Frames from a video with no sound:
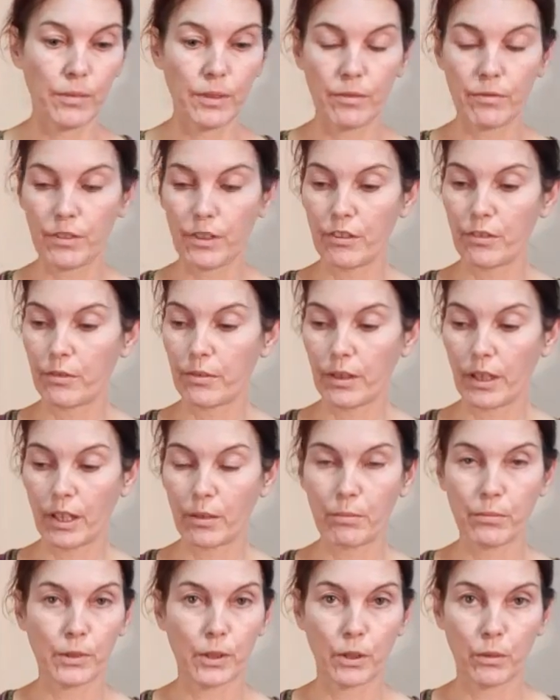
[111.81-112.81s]
if you've
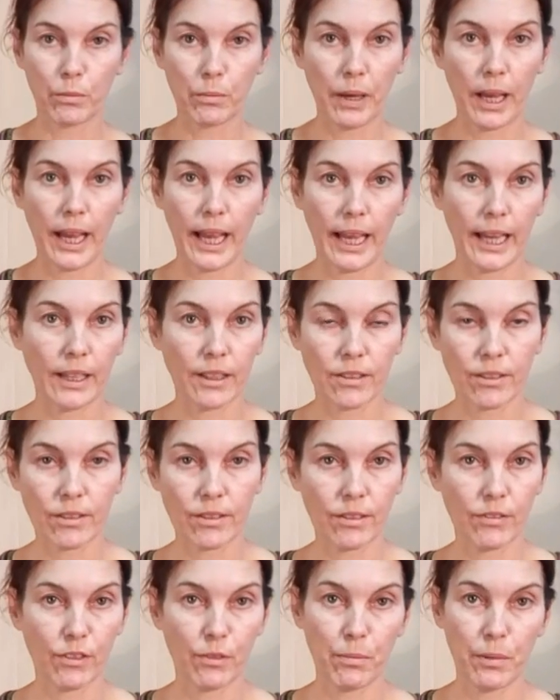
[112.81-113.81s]
got
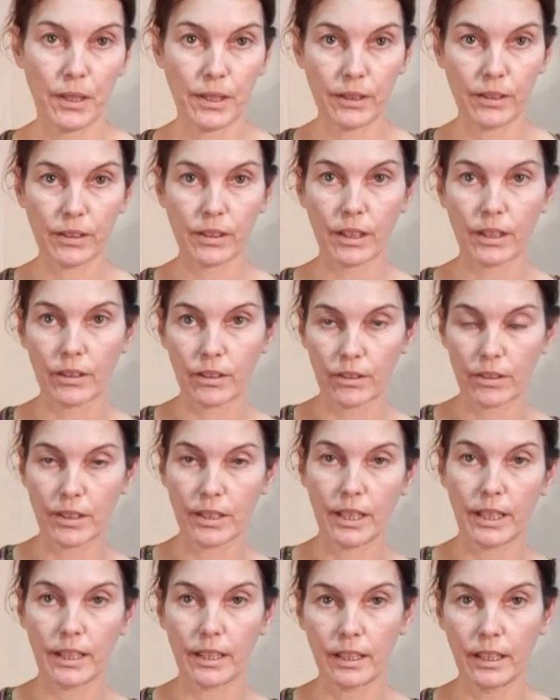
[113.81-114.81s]
pets, if you've been
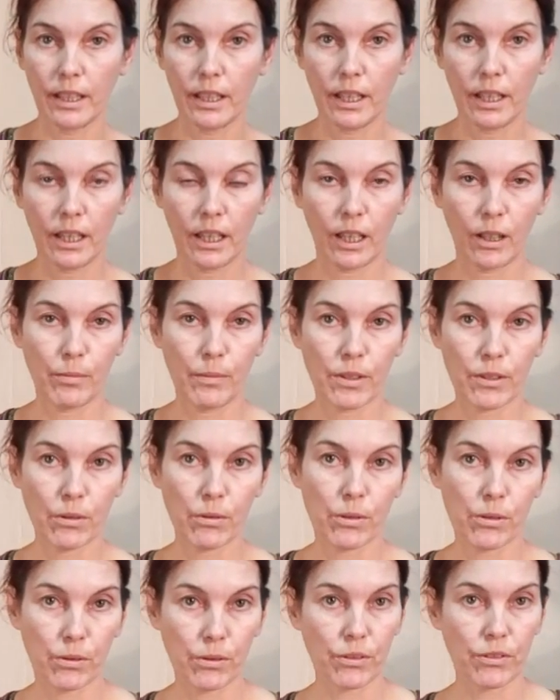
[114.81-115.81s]
gardening, there's
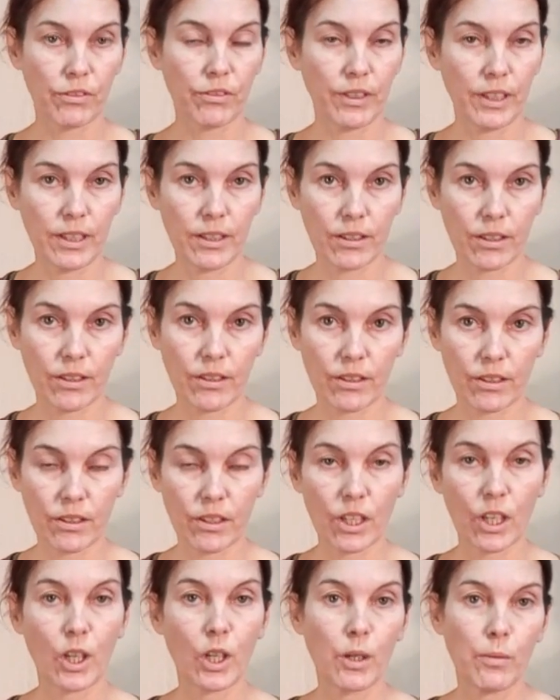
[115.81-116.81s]
all sorts of reasons
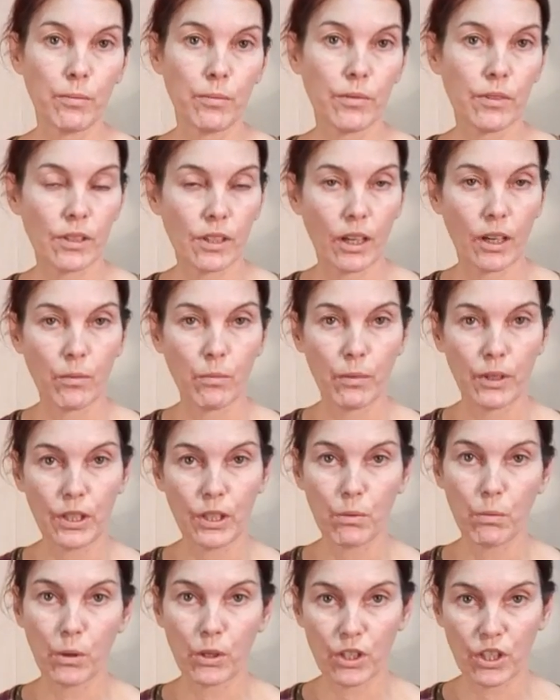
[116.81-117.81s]
and times when
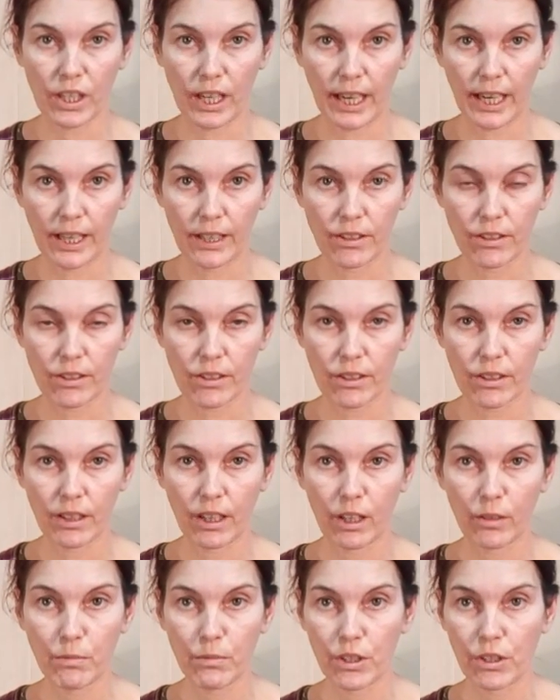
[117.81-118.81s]
you wash the hands
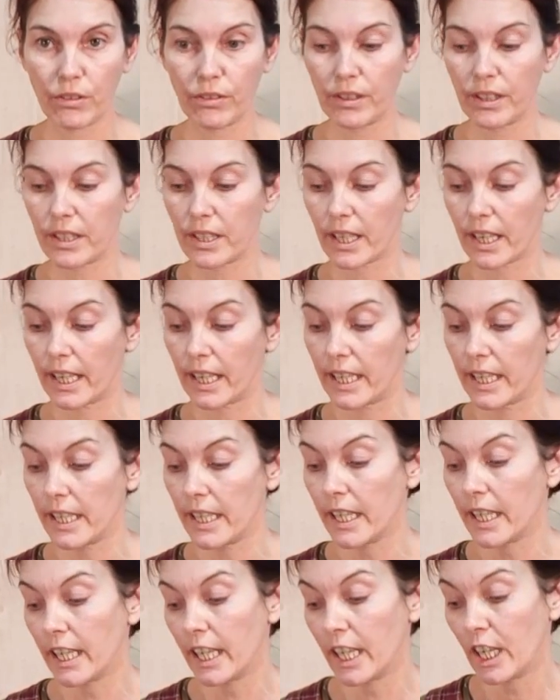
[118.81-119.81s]
during the
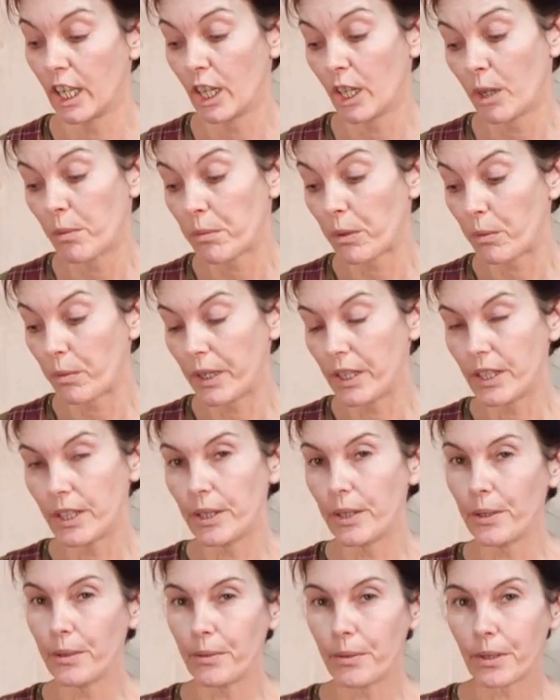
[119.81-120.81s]
day. But when
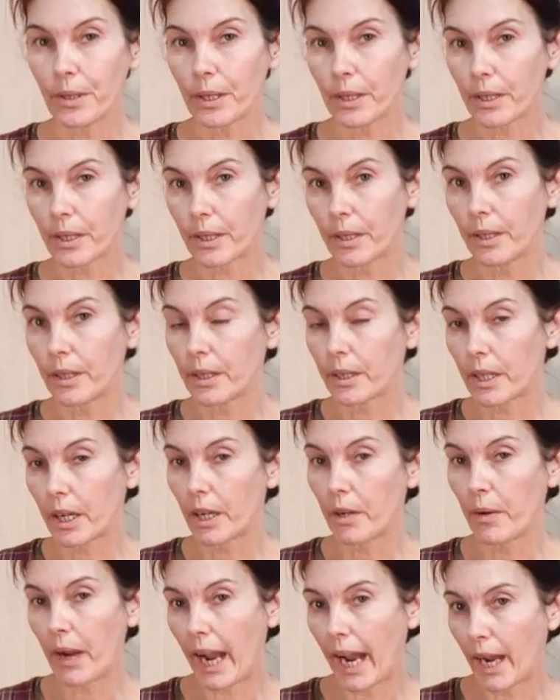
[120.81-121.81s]
you
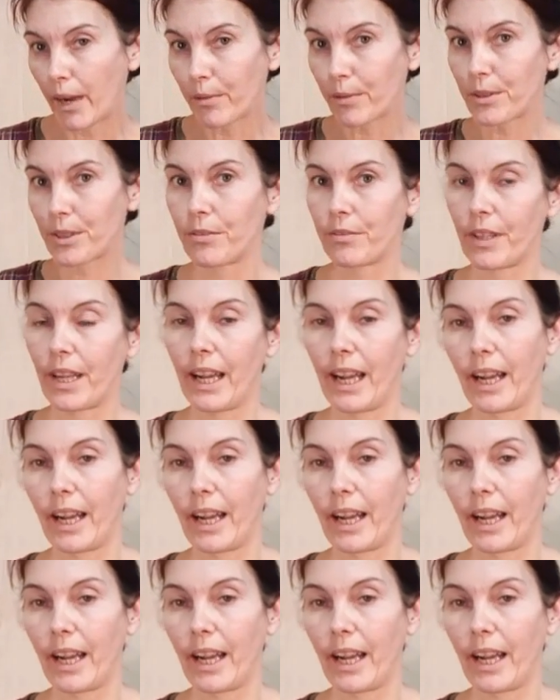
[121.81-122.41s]
go out of the